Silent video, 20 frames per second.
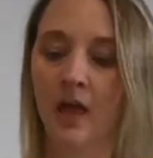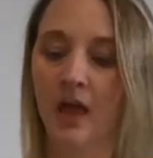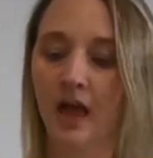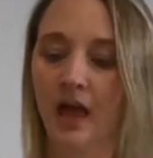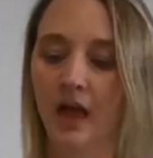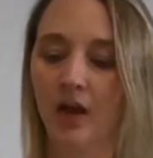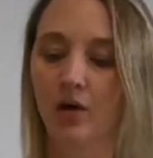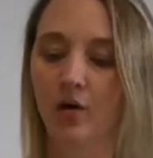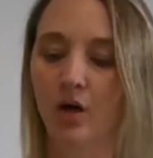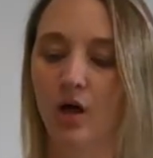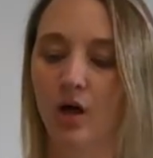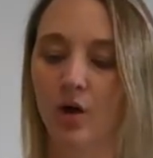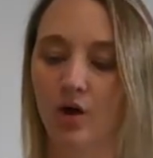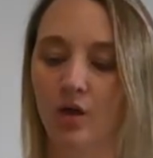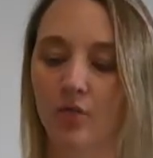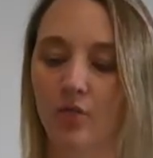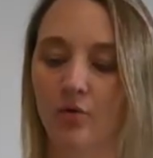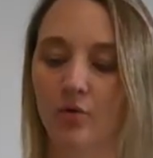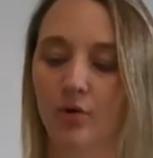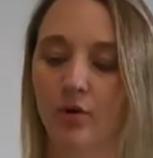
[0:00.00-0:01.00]
how
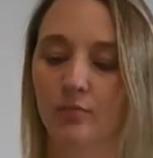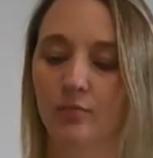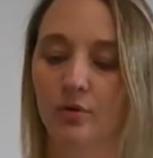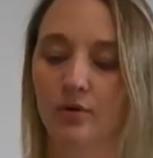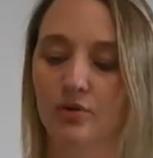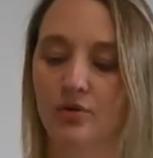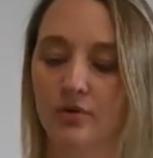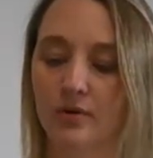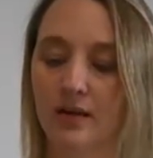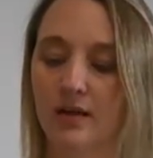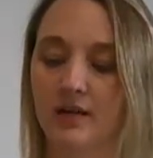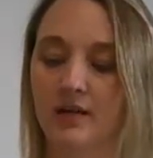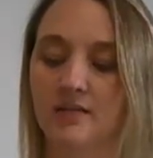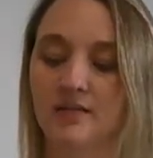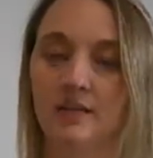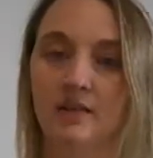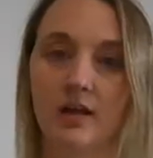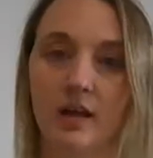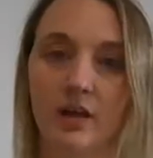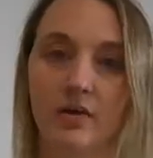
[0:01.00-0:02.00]
Hawthorne portrays
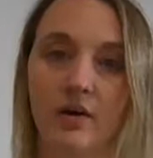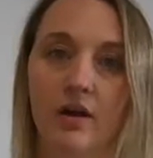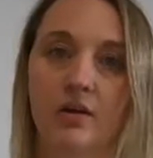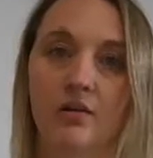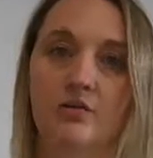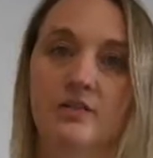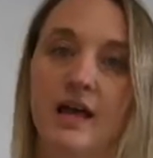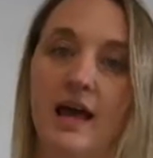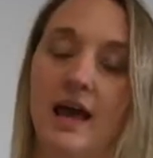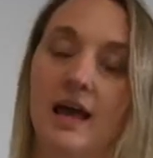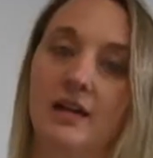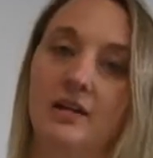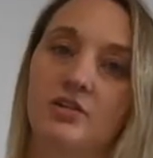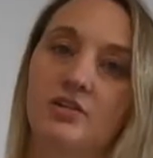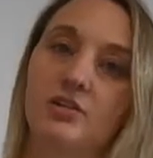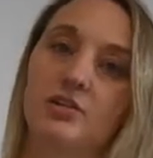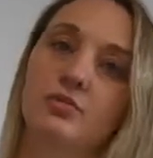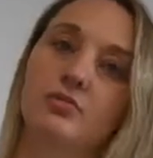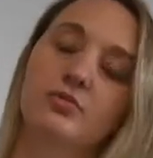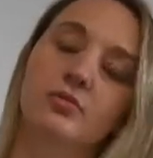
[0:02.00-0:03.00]
the narrator's
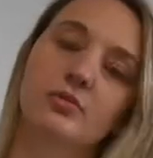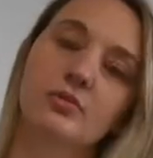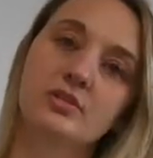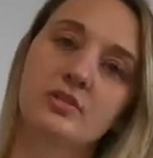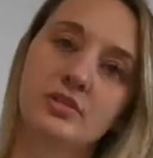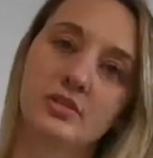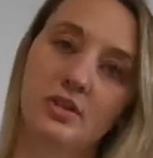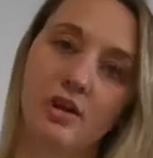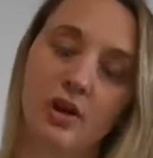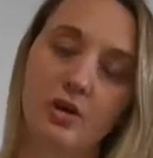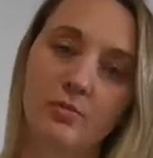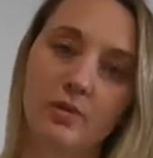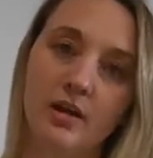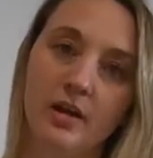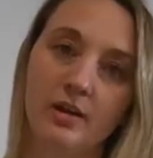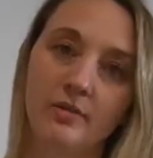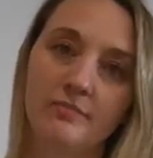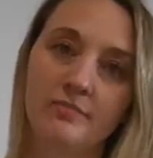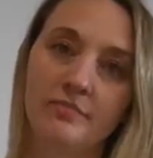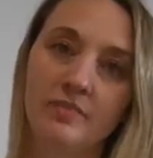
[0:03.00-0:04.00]
attitude towards
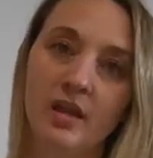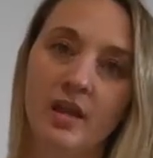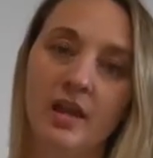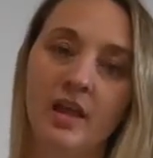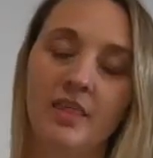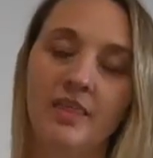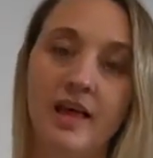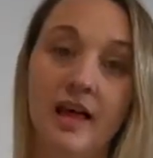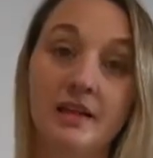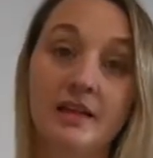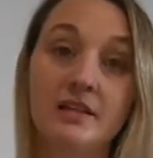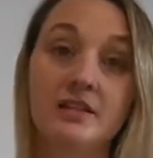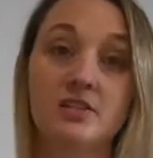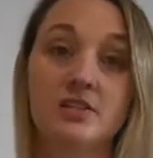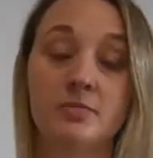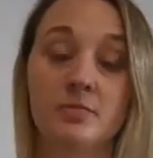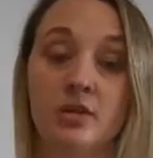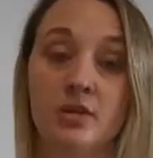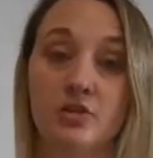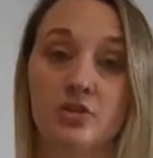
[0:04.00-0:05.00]
Zenobia. That needs
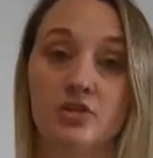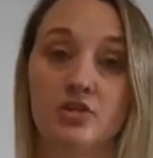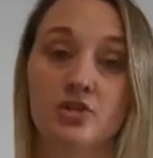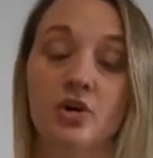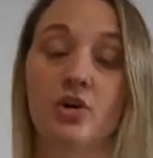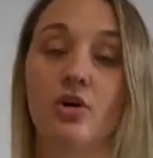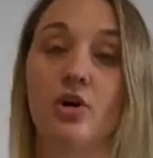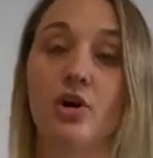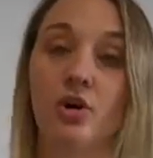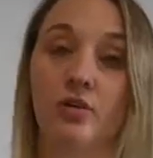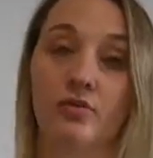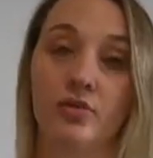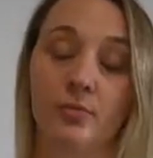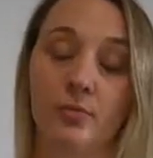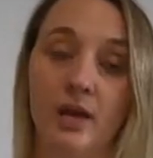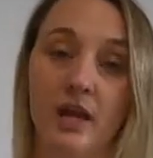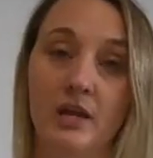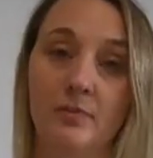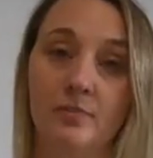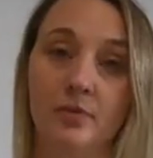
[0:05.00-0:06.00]
to be the star of your
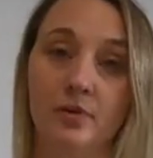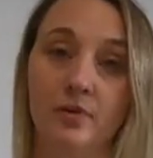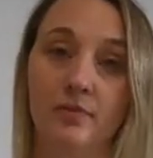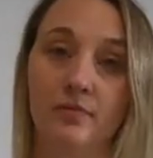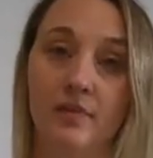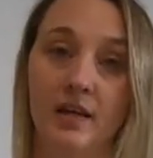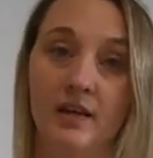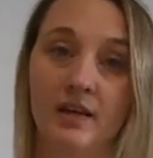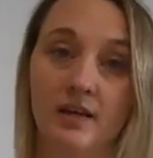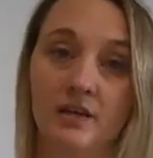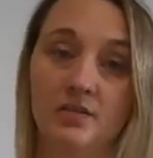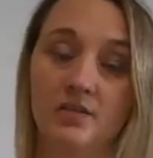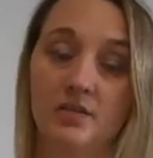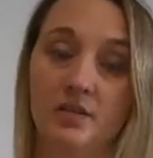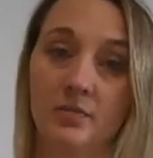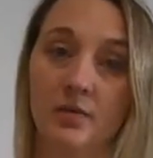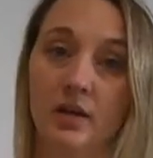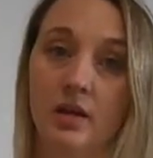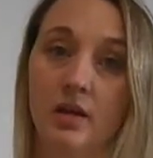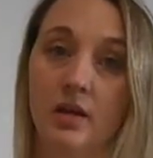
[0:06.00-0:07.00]
paper. That needs to
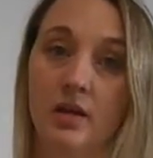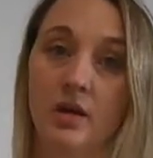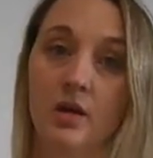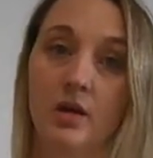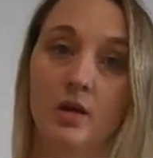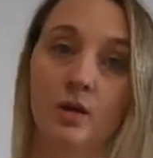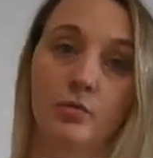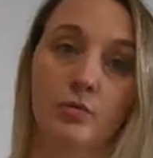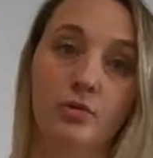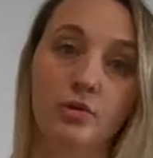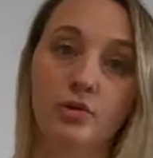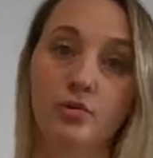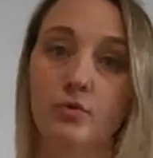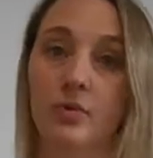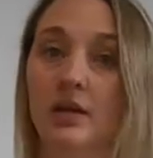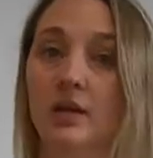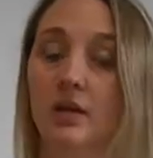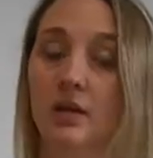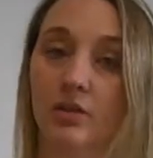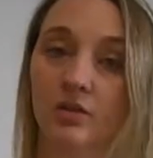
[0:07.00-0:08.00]
be, when you're
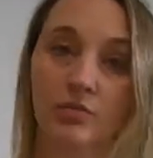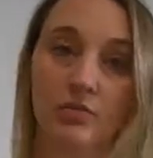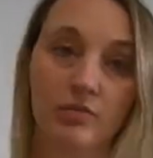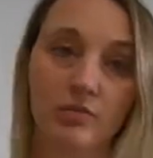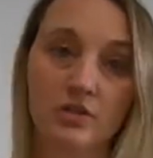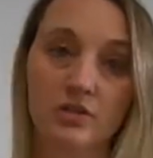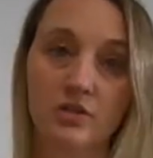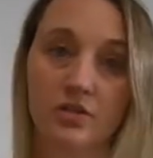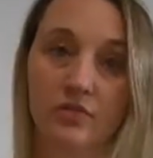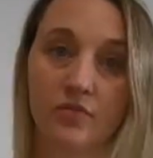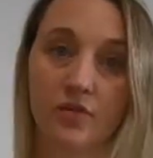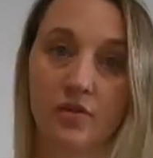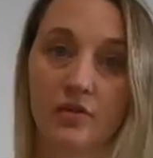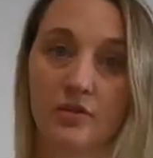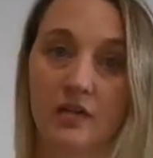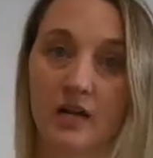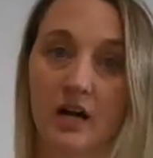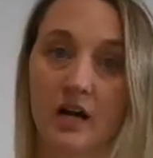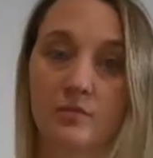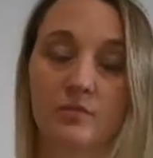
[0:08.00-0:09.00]
reading through this the
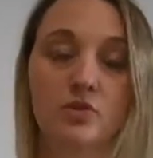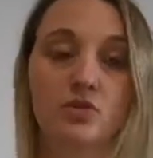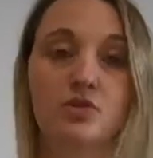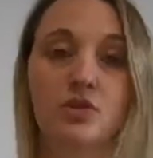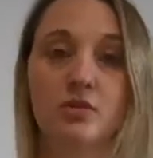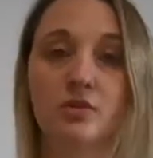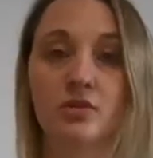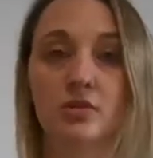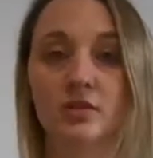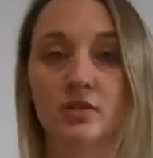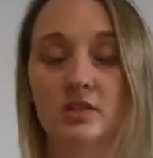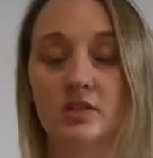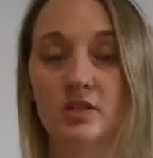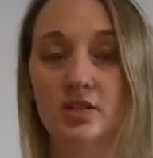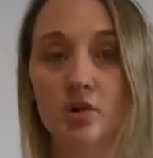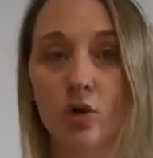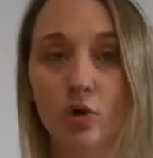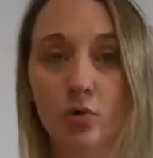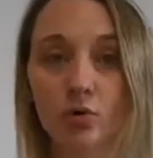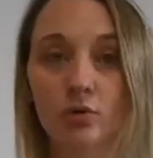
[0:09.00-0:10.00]
first time, you should
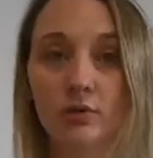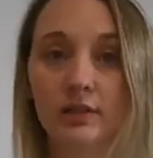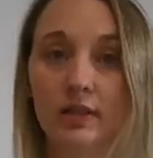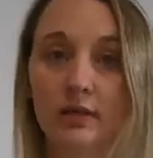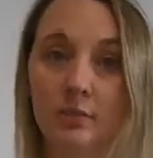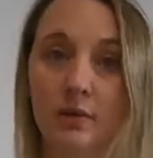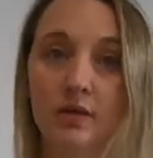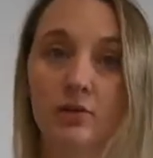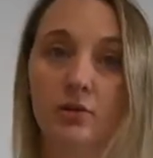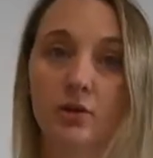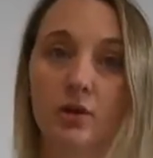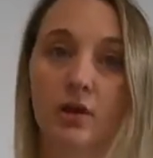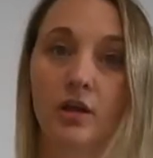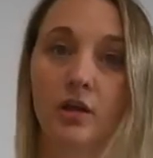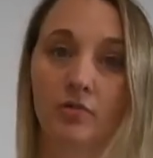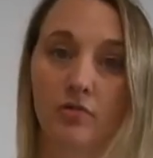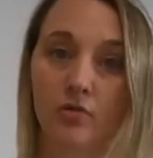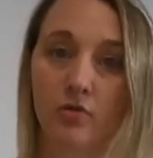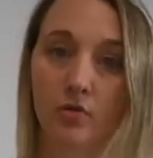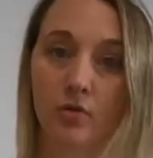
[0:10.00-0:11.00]
solely be
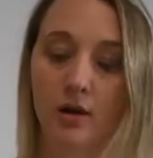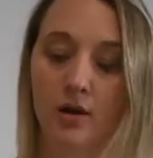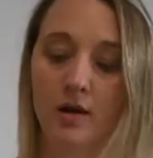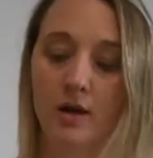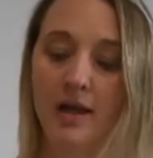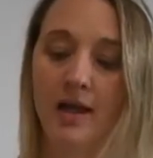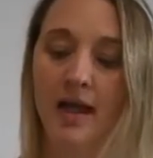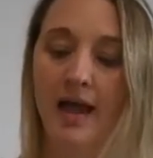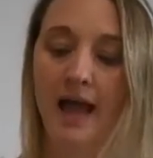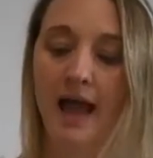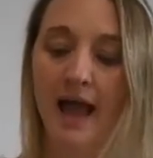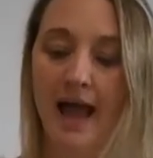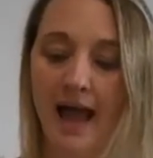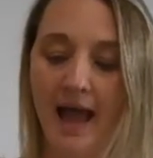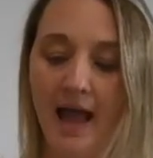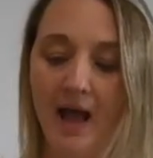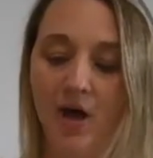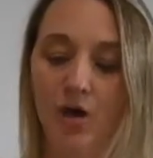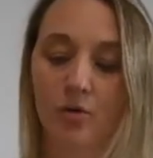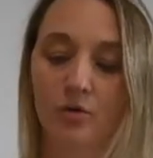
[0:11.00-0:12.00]
looking for
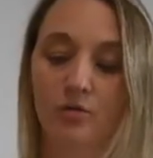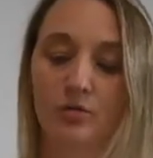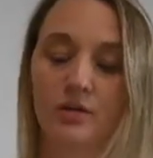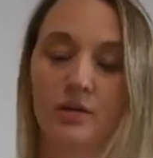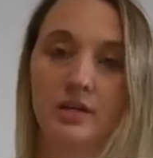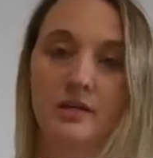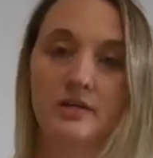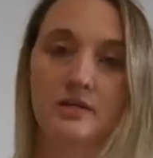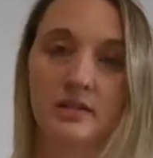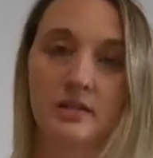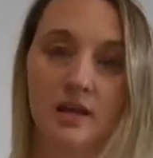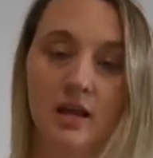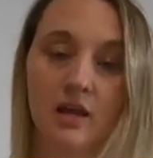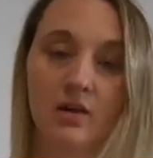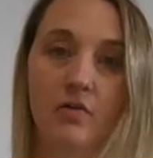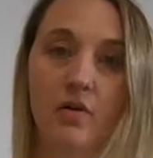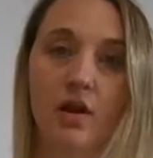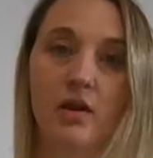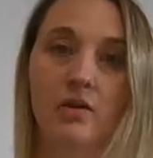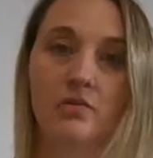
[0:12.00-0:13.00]
how is the
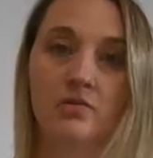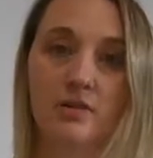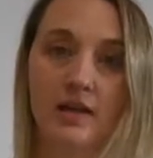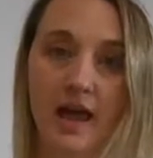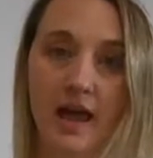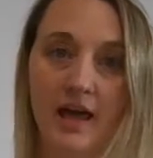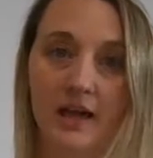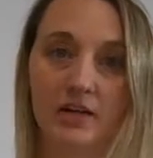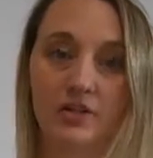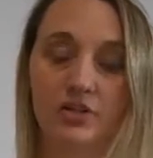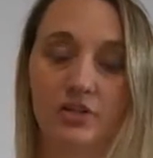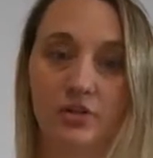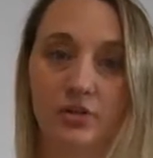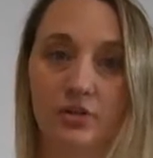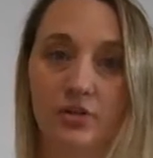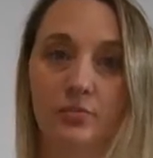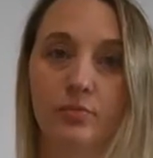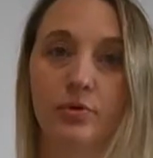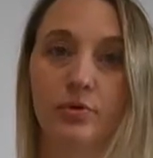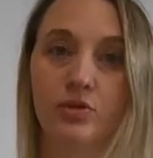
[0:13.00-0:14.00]
narrator's
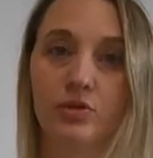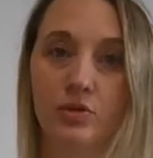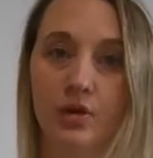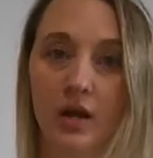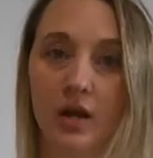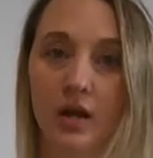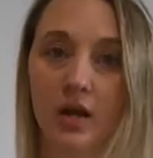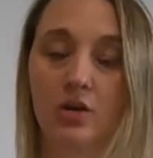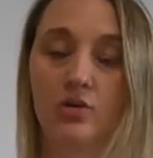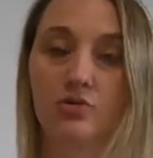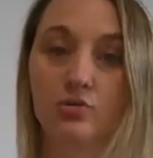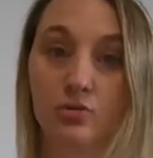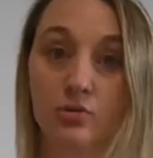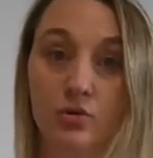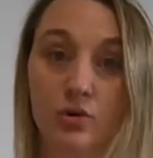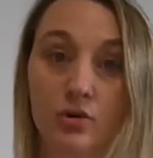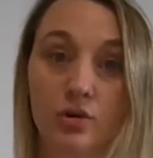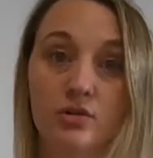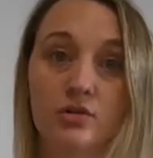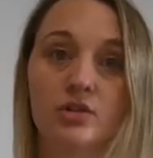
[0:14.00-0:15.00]
attitude portrayed
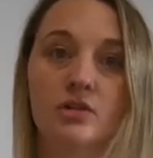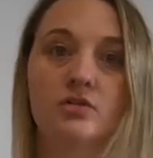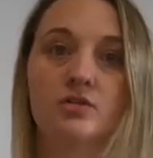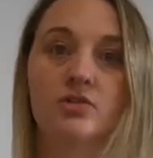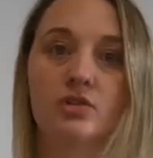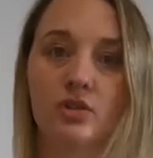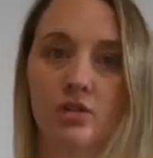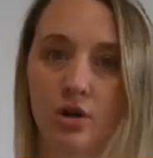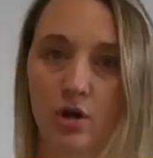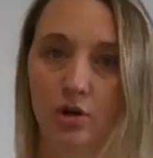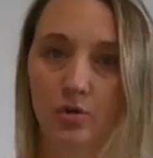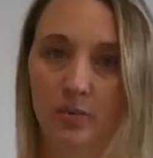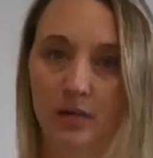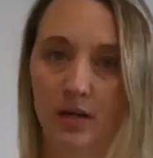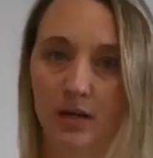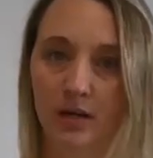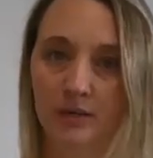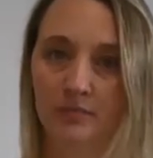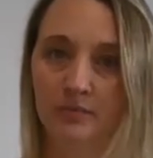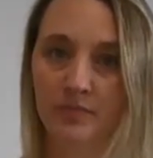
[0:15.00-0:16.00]
towards
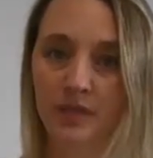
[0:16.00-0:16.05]
Zenobia.